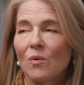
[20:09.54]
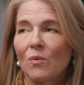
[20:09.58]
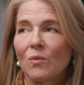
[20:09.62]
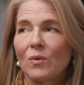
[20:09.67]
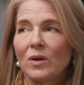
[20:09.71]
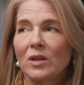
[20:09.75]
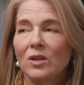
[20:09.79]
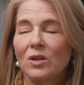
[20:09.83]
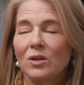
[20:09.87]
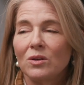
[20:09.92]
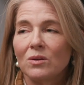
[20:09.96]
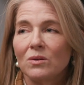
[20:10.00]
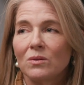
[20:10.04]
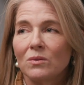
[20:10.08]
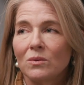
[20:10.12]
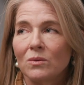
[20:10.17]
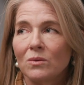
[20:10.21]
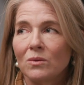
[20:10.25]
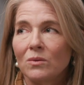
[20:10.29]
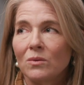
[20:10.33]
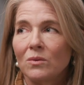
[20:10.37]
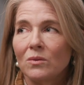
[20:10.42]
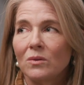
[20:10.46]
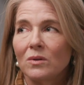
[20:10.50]
when
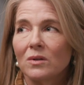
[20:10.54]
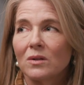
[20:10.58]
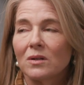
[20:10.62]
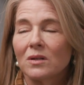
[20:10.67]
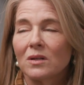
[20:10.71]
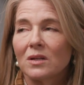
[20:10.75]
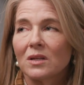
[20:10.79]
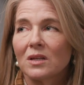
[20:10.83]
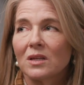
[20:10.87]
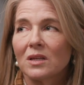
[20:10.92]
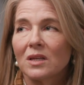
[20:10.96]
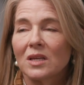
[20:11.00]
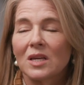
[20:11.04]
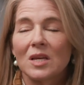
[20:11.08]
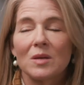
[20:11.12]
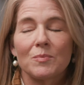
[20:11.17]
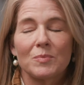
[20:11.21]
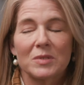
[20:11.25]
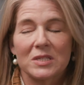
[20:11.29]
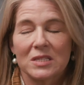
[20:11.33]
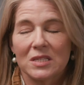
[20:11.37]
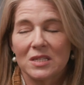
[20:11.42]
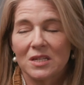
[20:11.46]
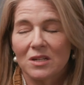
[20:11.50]
you
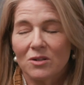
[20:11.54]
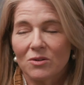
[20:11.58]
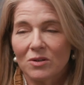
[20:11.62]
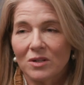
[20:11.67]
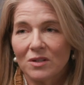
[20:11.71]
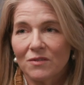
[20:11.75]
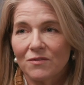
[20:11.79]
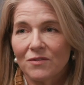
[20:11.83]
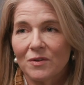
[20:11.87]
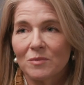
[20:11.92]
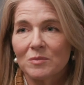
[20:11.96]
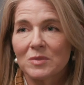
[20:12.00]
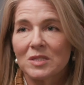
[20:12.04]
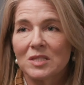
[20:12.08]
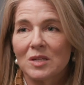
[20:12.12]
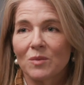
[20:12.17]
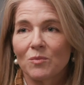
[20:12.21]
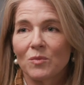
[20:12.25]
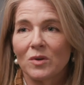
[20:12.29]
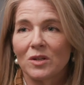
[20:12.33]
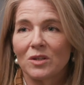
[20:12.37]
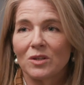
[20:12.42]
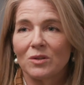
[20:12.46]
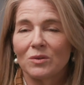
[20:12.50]
keep a secret from
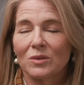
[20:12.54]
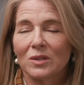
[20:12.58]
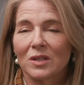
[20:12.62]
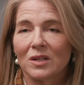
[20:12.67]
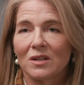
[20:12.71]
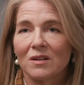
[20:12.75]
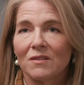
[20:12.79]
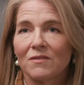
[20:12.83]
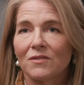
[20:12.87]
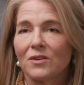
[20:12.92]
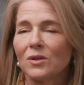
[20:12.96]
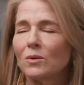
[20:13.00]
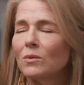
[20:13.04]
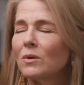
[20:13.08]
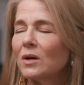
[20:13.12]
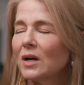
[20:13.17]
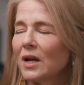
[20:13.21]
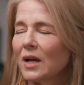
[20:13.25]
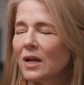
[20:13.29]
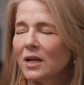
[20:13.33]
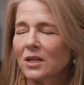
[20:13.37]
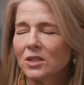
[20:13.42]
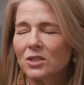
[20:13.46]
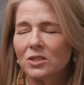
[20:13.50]
someone you love, you are
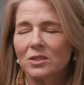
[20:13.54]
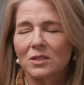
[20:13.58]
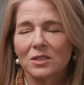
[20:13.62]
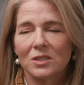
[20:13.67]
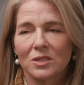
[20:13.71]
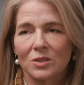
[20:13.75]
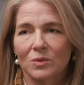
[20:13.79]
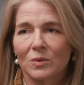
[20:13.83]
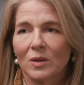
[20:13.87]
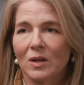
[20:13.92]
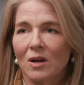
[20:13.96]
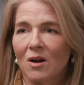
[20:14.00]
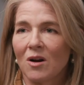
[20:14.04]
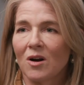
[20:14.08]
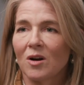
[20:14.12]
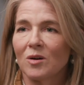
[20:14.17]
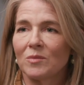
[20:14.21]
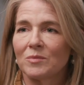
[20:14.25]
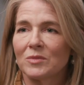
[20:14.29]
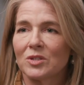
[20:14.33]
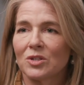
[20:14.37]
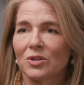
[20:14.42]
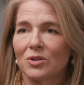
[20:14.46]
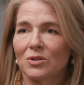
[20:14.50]
actually doing
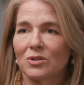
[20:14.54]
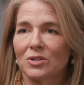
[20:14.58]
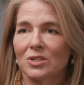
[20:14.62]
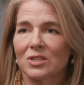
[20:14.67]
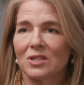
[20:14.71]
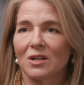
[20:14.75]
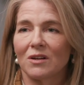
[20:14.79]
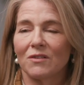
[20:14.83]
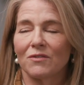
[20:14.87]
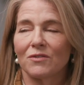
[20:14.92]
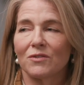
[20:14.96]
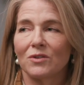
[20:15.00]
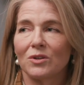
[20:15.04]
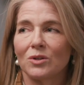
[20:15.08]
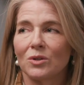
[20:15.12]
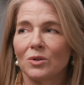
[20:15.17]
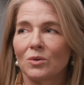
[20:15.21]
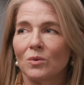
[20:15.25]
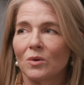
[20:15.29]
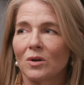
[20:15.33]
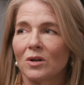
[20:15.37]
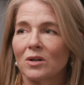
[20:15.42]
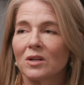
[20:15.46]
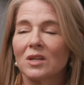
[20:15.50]
harm to yourself.
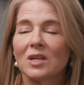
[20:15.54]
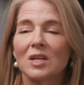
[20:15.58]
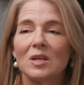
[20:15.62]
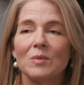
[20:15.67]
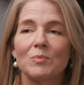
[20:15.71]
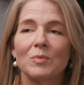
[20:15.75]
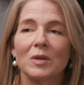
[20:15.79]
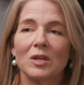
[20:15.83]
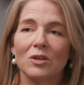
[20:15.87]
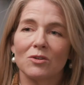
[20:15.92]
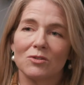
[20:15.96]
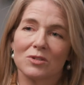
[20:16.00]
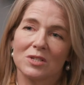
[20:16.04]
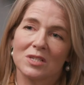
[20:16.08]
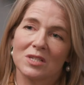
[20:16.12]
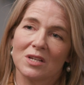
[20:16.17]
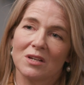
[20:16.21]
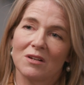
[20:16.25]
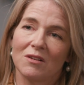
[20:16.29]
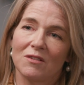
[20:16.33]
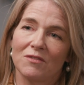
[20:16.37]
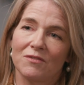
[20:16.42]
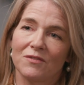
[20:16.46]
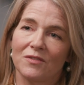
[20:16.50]
You are keeping
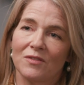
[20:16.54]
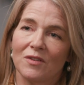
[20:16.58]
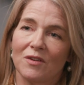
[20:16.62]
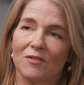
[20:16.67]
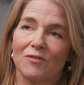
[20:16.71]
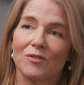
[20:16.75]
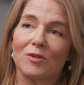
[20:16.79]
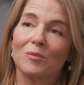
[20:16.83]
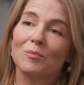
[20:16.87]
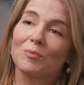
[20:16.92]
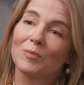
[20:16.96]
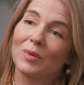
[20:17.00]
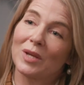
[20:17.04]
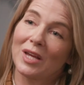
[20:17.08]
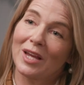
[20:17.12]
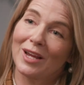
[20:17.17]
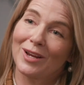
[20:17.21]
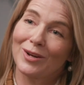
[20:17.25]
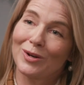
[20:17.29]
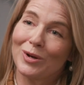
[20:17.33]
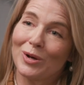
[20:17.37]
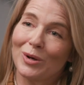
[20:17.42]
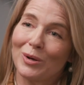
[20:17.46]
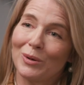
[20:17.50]
yourself from
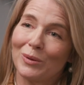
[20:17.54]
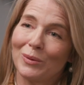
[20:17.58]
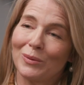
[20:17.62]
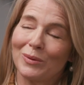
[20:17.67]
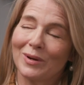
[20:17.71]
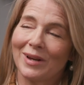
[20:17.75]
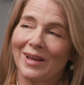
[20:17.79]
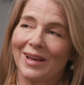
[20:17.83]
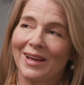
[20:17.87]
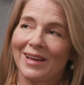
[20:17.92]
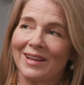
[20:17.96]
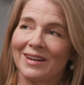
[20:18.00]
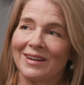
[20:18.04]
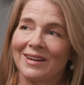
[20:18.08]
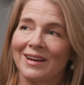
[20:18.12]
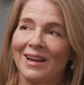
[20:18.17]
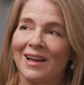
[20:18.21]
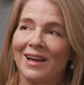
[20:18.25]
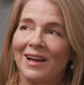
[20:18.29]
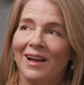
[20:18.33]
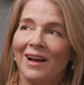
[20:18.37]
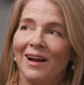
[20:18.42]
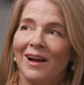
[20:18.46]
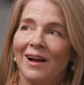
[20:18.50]
being known.
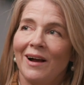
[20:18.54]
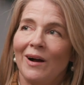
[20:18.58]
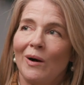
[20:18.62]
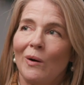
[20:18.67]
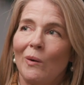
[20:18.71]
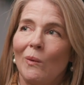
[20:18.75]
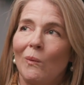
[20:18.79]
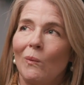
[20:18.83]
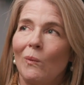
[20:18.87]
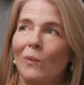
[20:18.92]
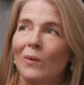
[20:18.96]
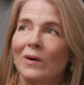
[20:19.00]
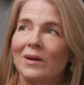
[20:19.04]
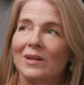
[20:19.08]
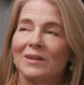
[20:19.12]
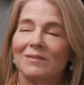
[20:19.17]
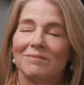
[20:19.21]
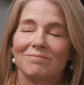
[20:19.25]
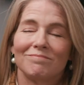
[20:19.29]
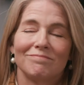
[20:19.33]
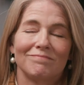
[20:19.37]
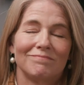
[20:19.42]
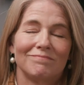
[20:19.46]
And what